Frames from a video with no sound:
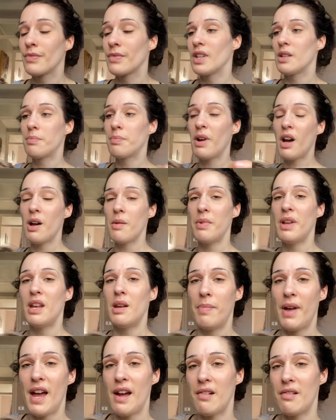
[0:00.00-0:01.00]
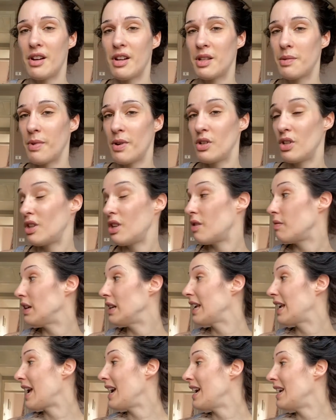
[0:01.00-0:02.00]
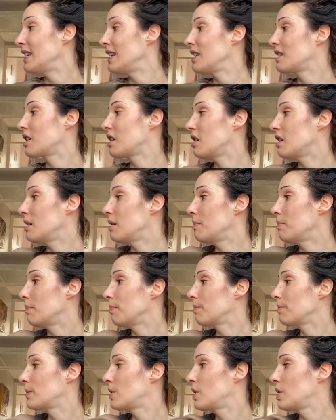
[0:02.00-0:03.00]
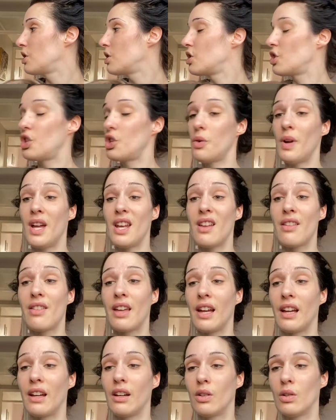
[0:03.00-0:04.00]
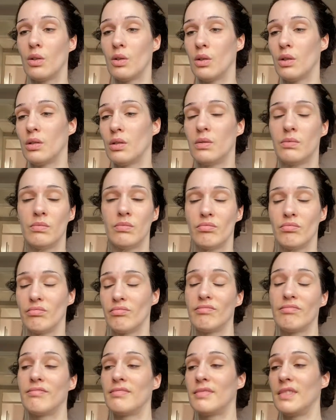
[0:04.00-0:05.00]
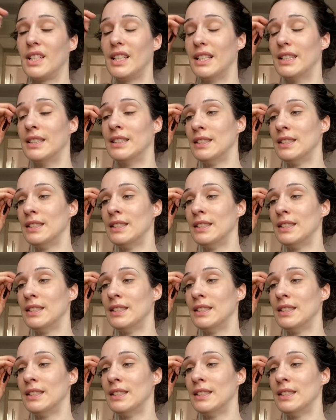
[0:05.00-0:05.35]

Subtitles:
It's part of being a parent, I suppose. You don't really get any time to do anything or Yeah.